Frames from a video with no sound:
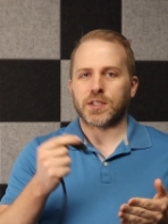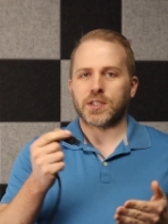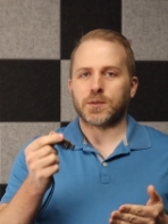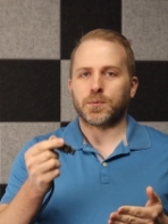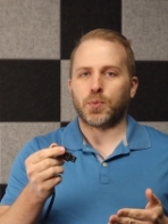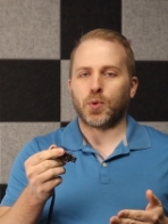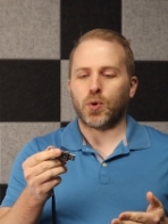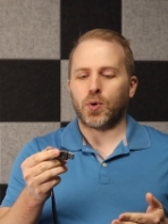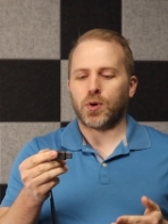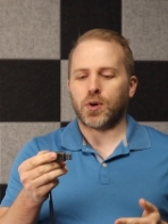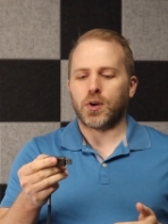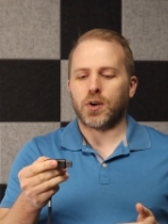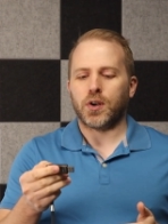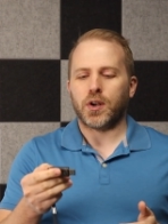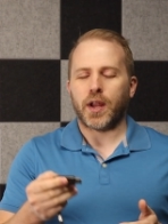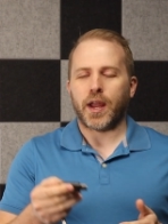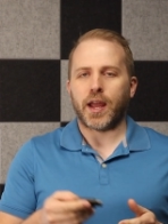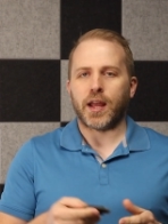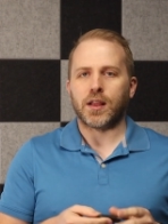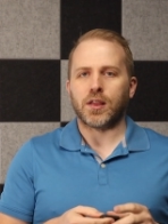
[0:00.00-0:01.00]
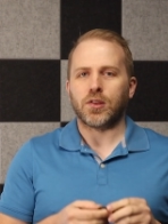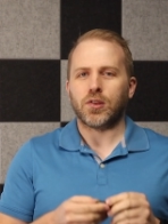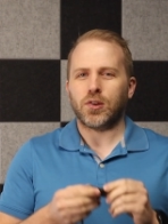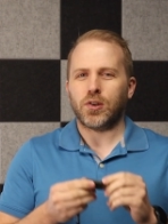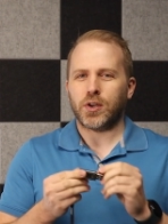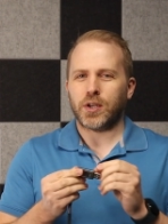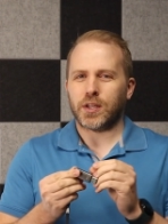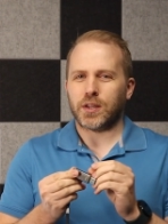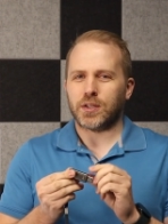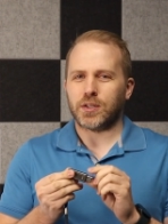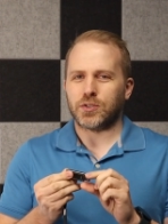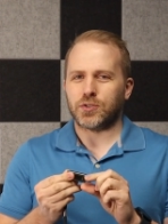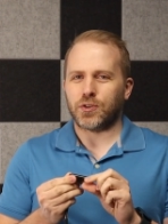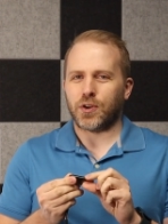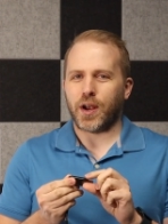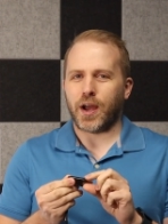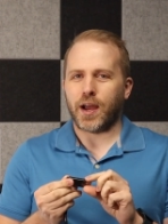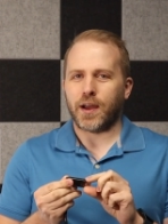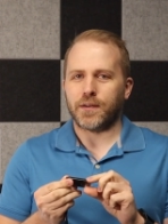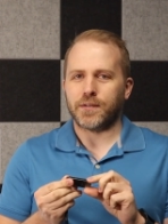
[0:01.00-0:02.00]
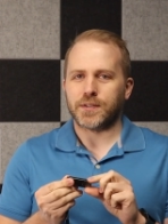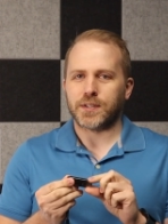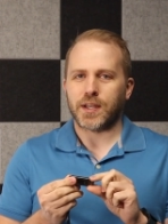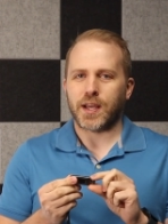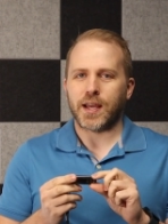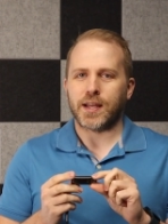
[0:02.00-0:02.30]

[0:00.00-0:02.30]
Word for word: Explorer and look at the drives